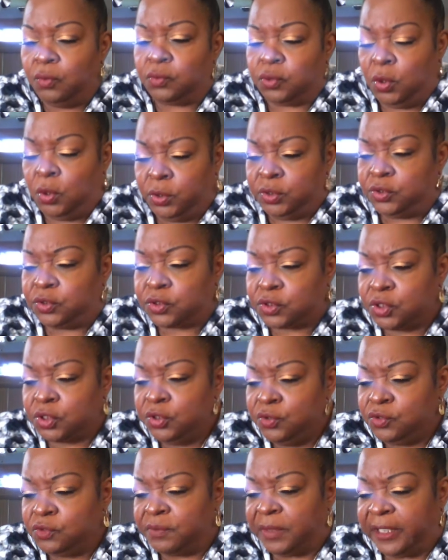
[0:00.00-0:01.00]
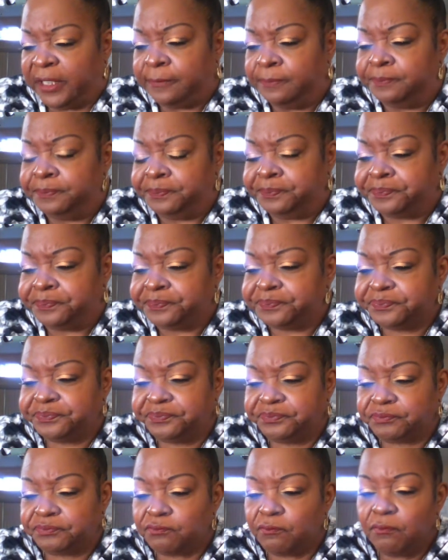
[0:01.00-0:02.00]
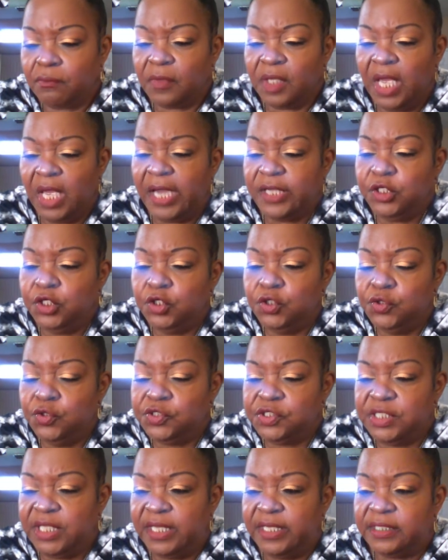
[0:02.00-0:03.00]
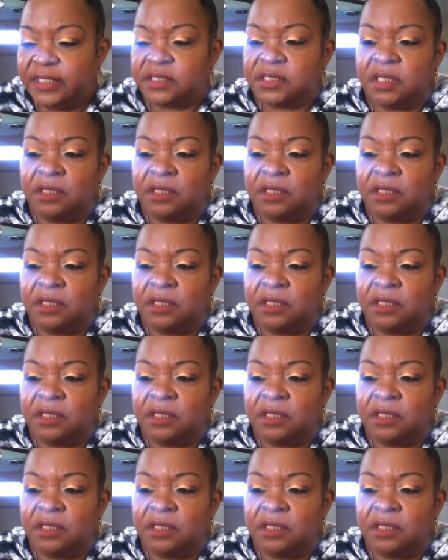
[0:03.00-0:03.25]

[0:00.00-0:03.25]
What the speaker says: Excuse me. I used this.